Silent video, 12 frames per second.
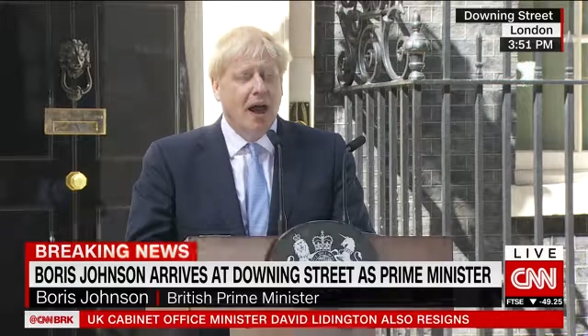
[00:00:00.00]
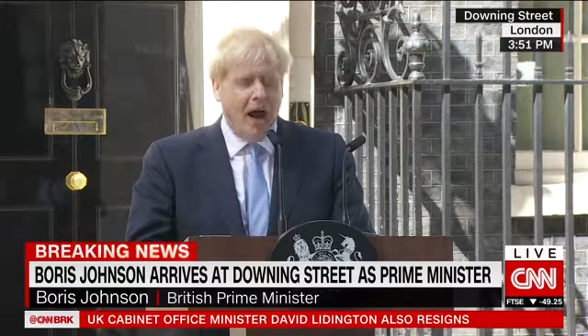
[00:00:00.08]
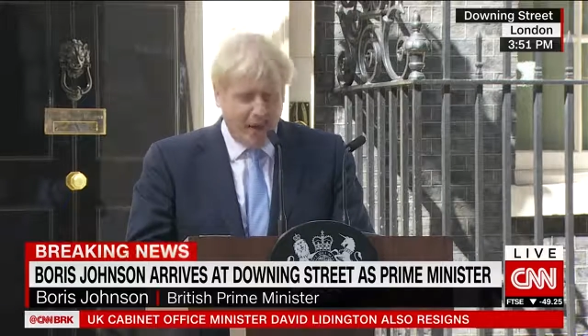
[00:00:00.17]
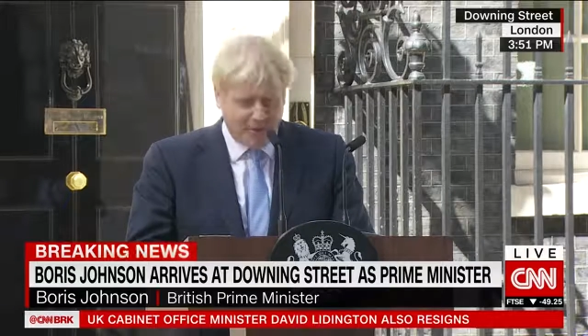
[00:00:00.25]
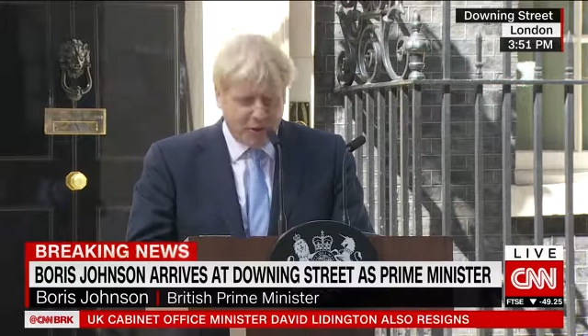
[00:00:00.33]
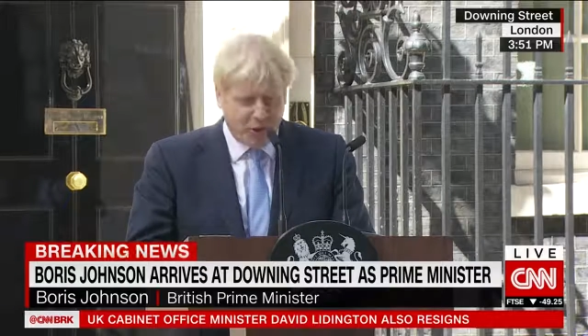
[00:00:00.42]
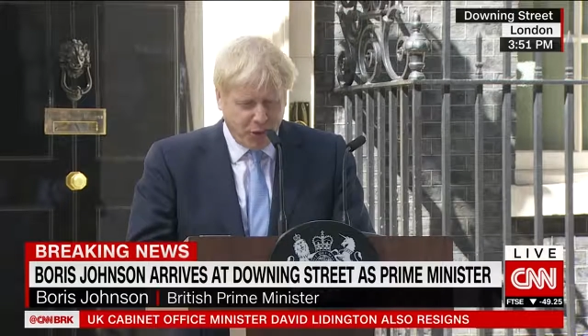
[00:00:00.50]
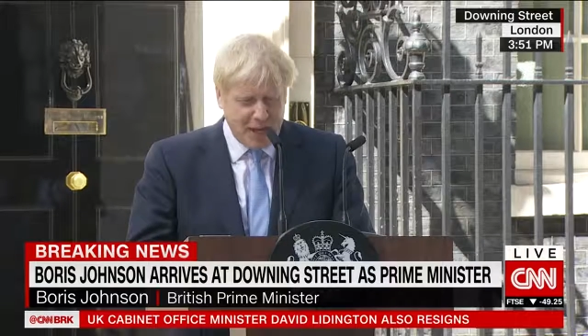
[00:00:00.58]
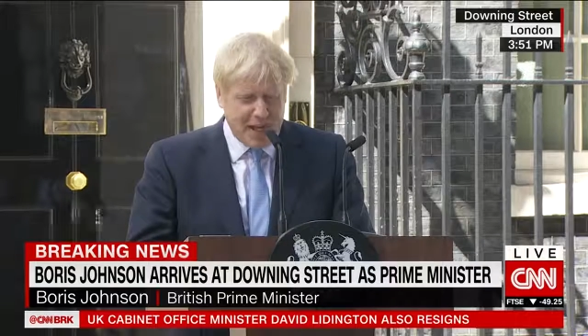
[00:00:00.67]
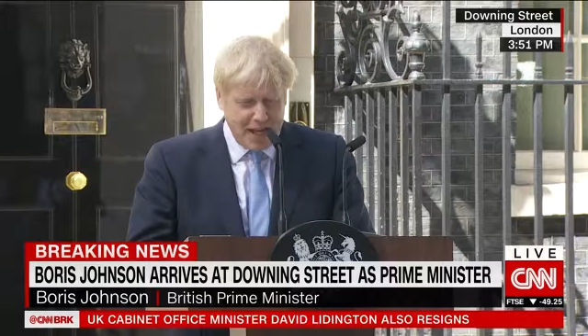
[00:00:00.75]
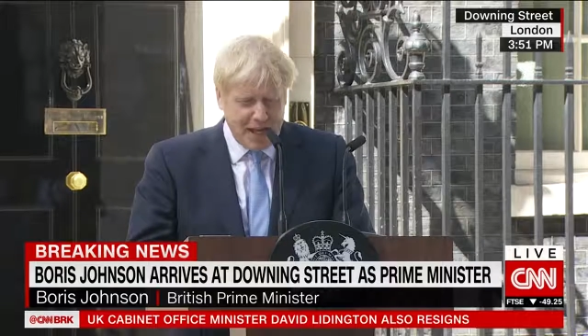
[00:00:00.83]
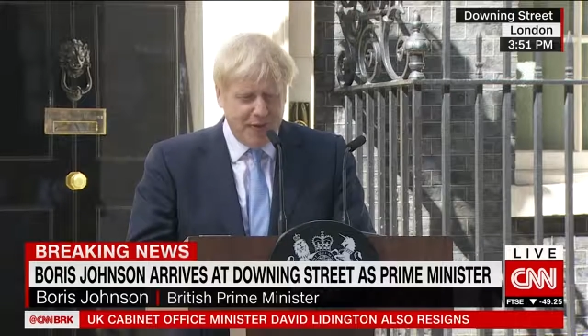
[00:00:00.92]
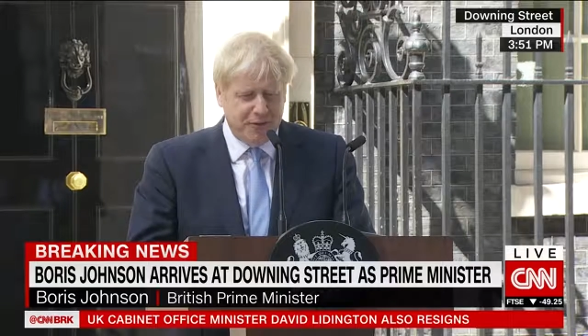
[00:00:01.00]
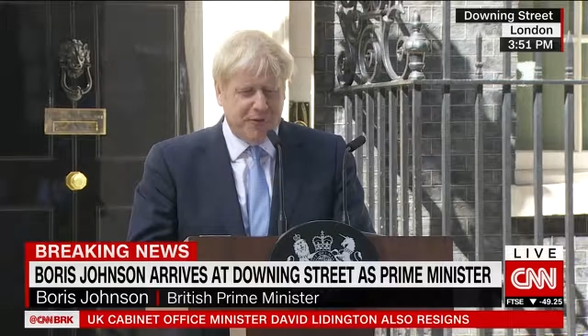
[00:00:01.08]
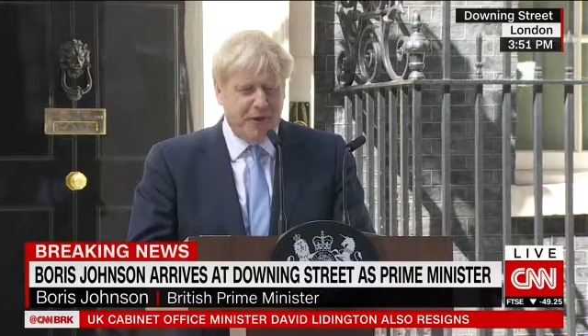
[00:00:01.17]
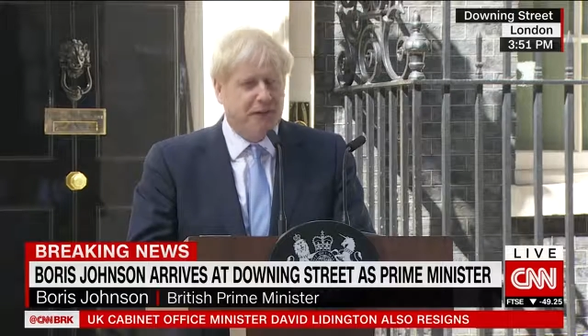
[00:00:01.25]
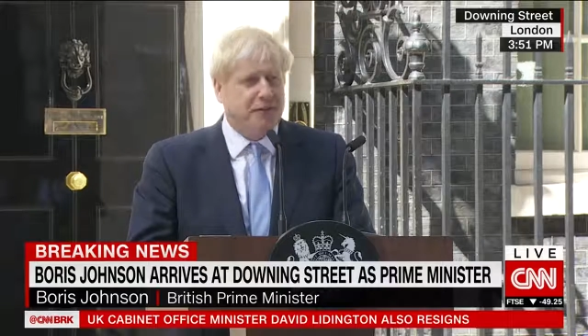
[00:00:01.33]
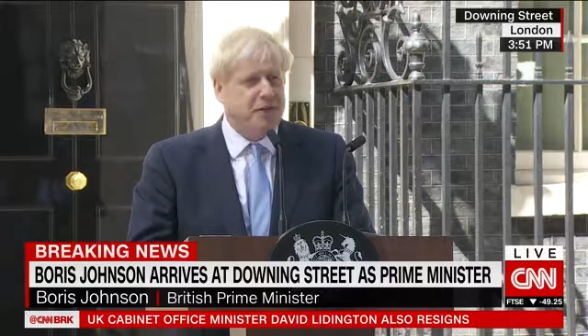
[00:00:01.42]
after three years of
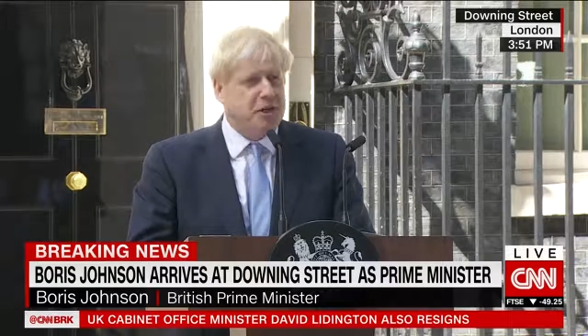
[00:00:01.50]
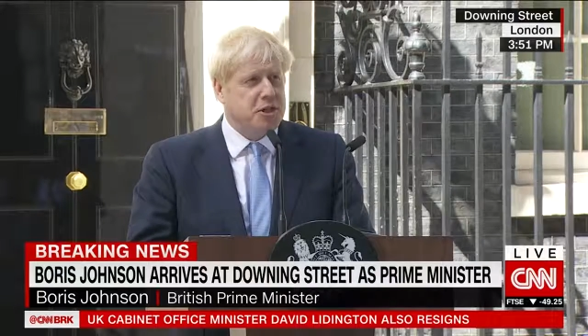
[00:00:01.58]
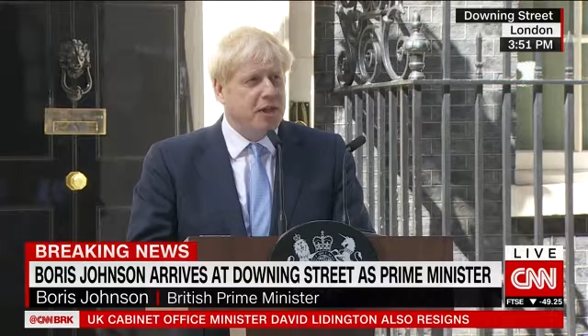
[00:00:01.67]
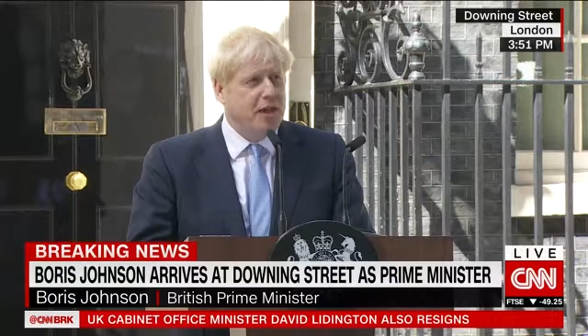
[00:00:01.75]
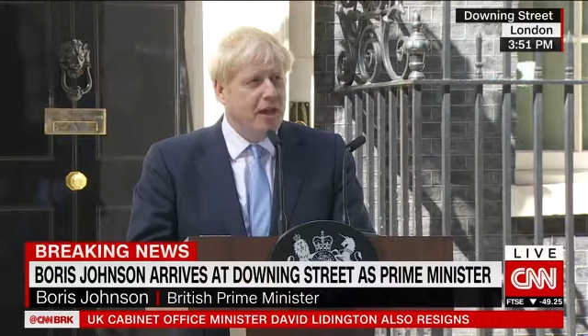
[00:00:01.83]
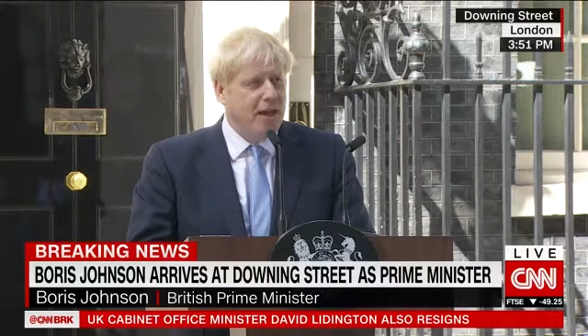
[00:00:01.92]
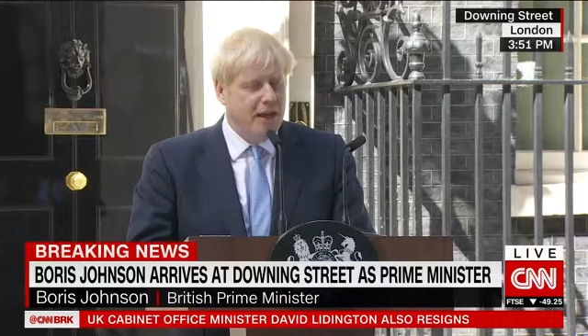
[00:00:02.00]
indecision,